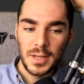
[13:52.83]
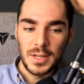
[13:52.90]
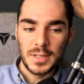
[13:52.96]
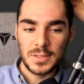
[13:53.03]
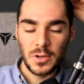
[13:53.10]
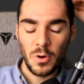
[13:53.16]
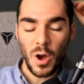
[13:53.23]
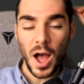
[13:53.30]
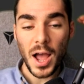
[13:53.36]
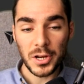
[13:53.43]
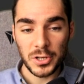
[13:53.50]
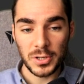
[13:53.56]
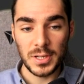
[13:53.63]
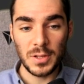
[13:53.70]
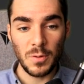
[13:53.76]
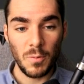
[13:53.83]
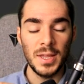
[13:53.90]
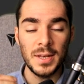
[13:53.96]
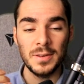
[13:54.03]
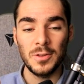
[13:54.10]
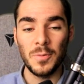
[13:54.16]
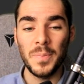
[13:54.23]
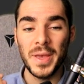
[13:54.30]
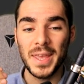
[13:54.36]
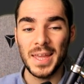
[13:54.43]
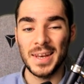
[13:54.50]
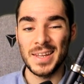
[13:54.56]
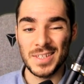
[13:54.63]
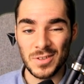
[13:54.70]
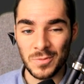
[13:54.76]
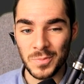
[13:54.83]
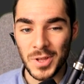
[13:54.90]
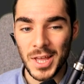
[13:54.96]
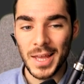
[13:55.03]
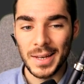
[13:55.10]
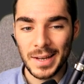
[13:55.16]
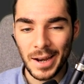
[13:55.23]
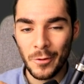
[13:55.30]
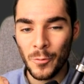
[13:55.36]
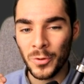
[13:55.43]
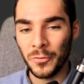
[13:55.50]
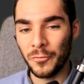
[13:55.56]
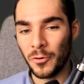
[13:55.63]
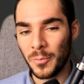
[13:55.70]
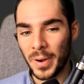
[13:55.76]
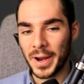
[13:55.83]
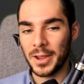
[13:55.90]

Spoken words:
So actually, in the mechanism that I want for my